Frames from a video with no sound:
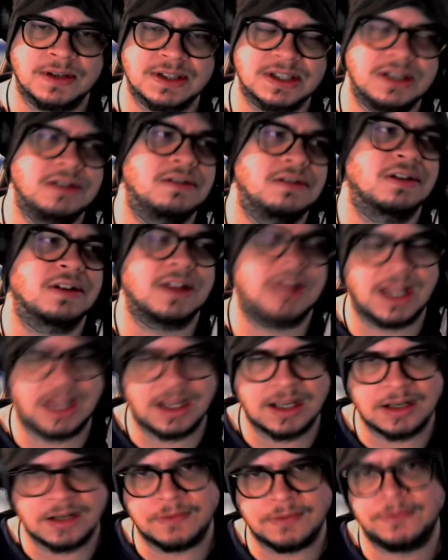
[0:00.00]
So you've got to
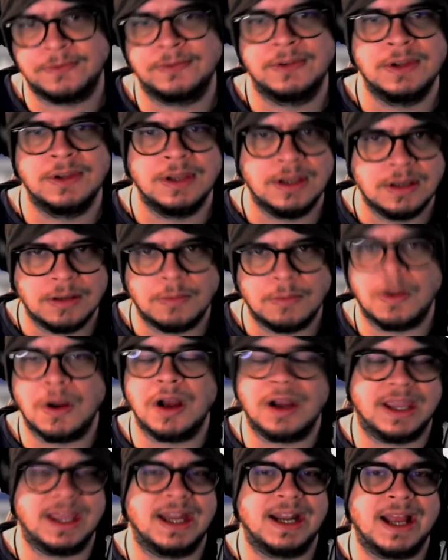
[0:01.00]
kind of
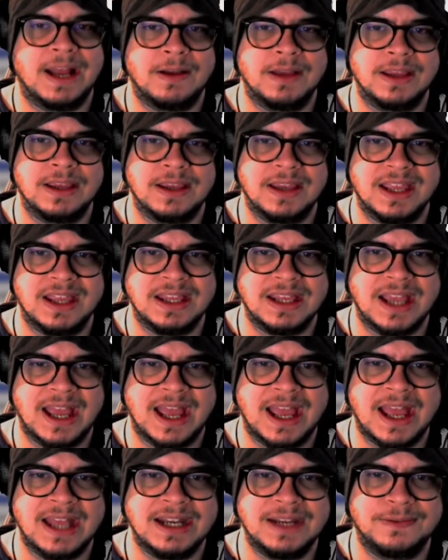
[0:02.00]
work it out in your
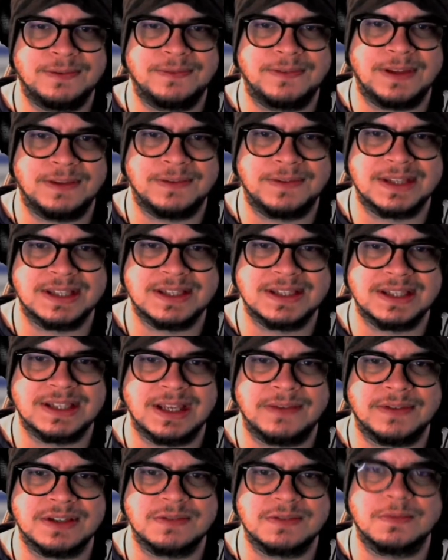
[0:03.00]
head if
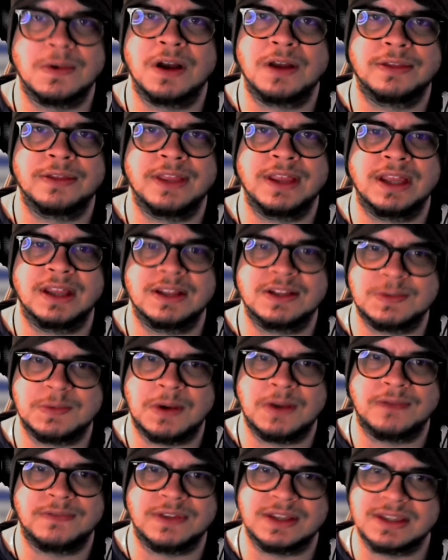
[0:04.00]
it's worth it, it's
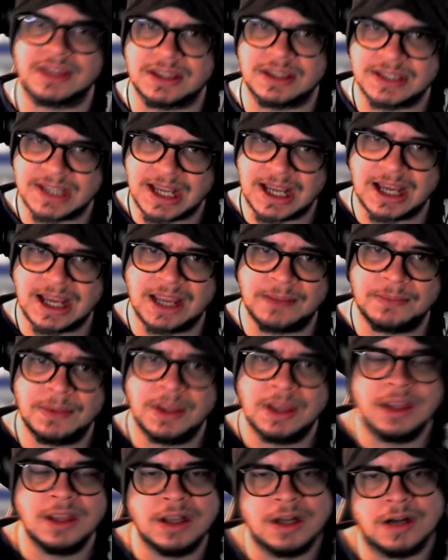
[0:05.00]
worth the time,
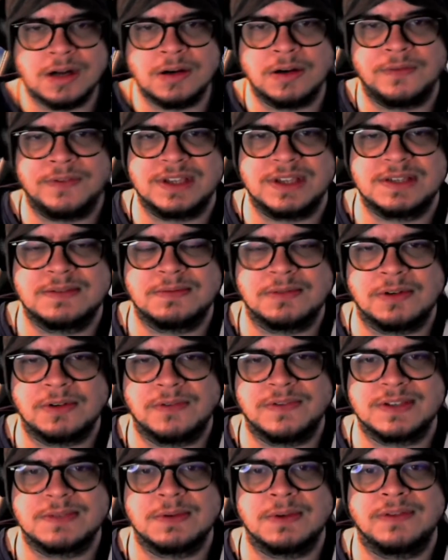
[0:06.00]
or if
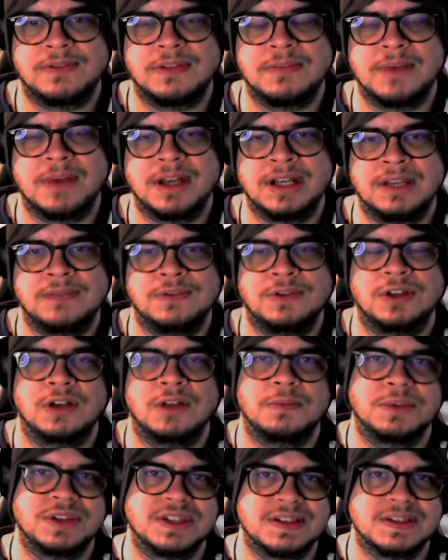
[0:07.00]
it's worth the money if you go
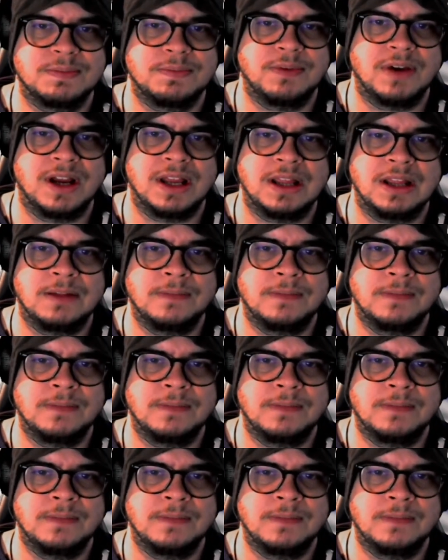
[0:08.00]
with the spray.